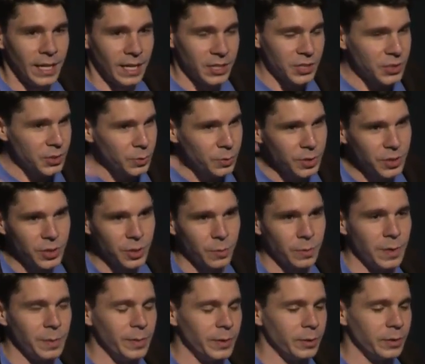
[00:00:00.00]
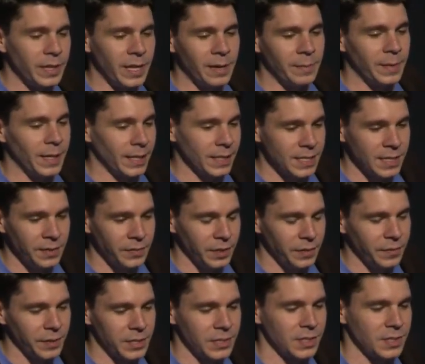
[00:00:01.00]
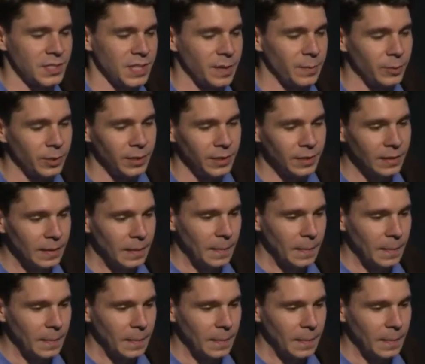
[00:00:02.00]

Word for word: as soon as you reboot that box, even if it's the same one.